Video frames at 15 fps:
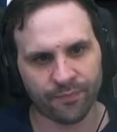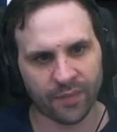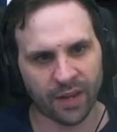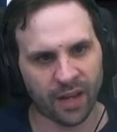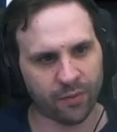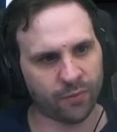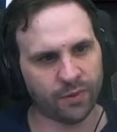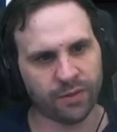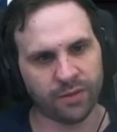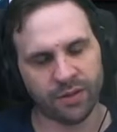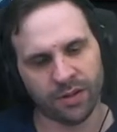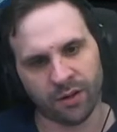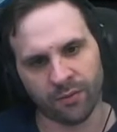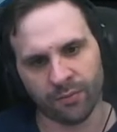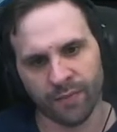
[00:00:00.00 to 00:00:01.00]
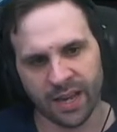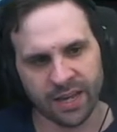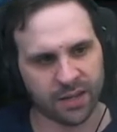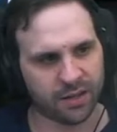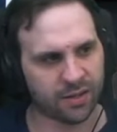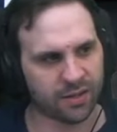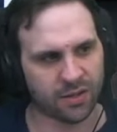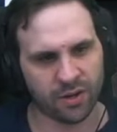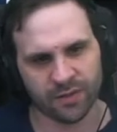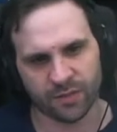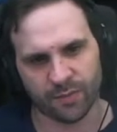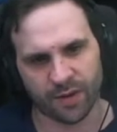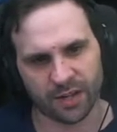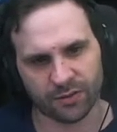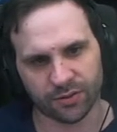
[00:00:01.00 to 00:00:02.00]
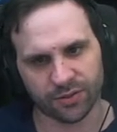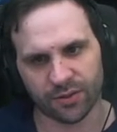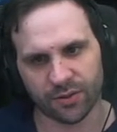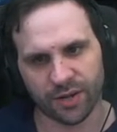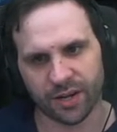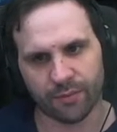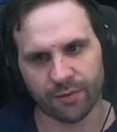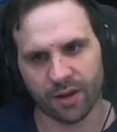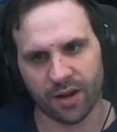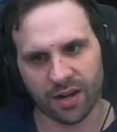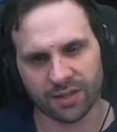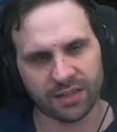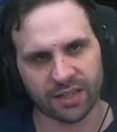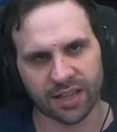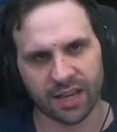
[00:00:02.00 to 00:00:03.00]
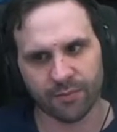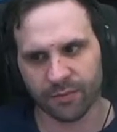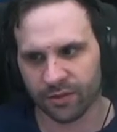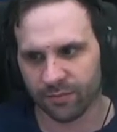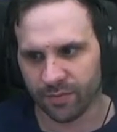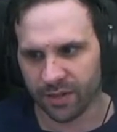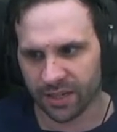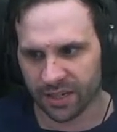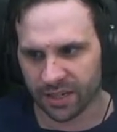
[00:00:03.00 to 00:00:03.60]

And we, you know, making service modules don't end up costing that much money,